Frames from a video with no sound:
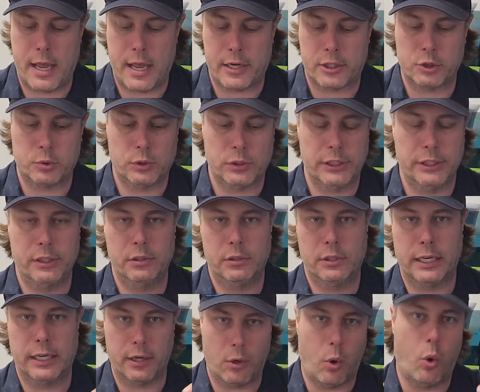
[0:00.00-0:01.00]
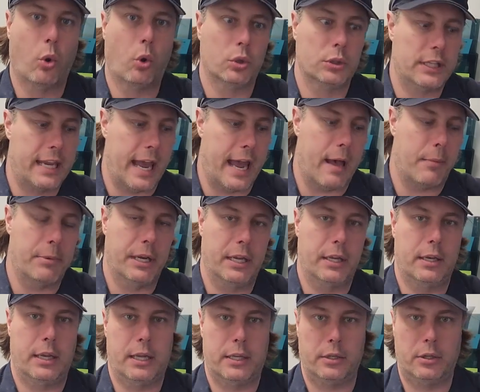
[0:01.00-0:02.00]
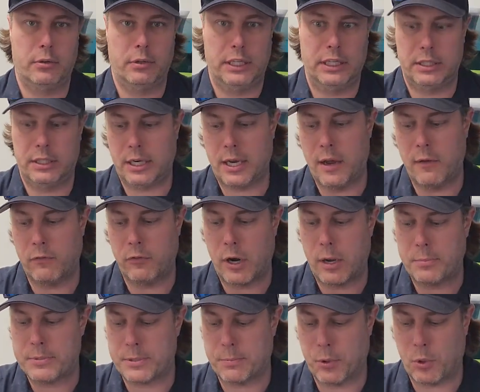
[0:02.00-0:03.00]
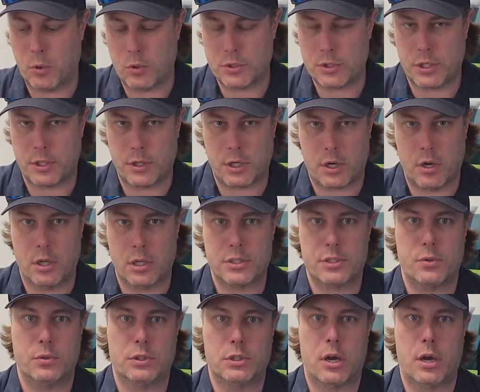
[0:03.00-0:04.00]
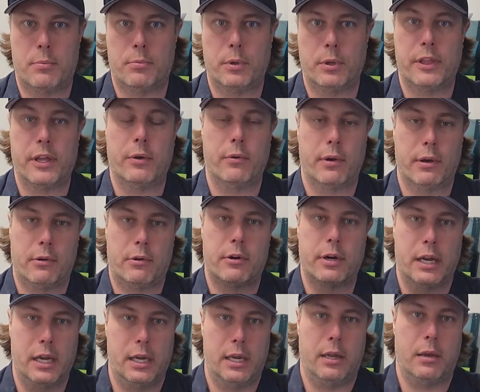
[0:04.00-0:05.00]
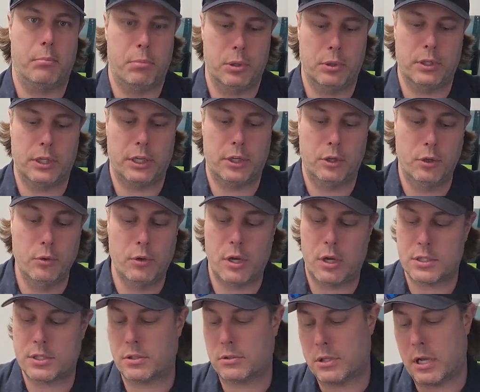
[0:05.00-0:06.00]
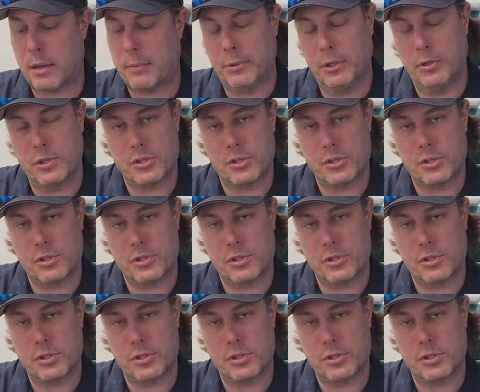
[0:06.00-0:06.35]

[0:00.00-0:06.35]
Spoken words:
actually like an old cabinet and you need to cover up some holes on the console top without creating and building a new console top,